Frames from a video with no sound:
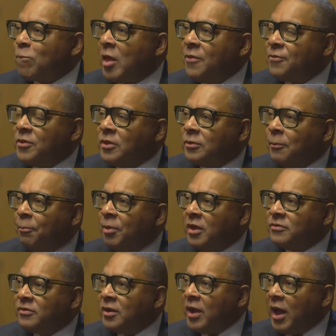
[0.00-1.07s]
I think the
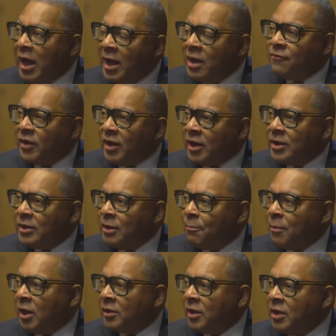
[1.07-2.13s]
blessing I've had in
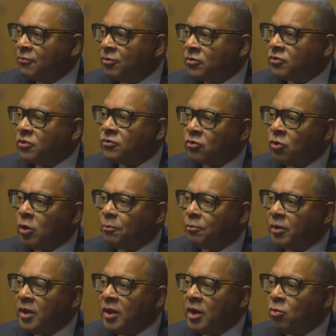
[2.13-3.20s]
my life is to start
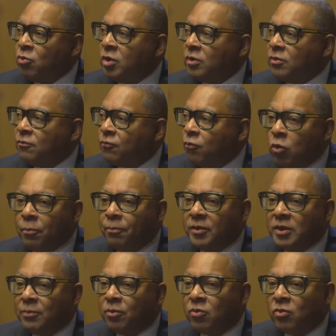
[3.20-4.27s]
playing with four
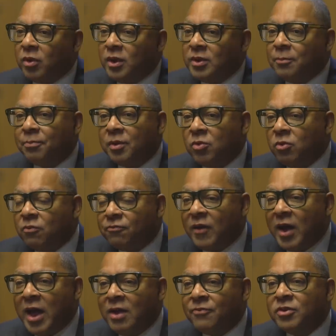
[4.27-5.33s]
people and then play with
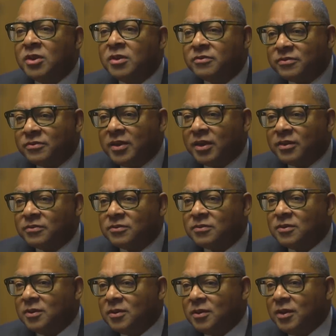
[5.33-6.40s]
five and then six
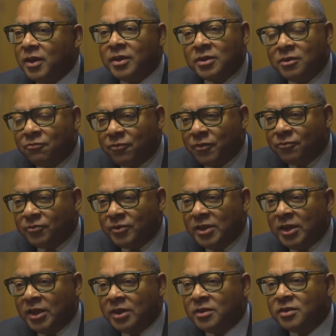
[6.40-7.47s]
and then
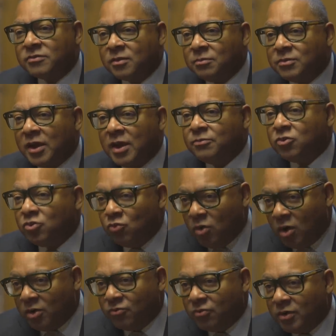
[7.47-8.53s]
15 and sometimes
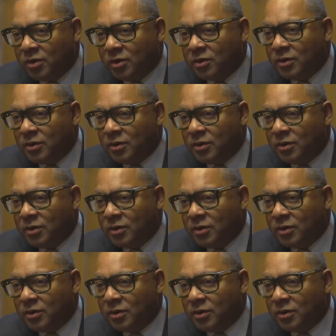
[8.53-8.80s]
200.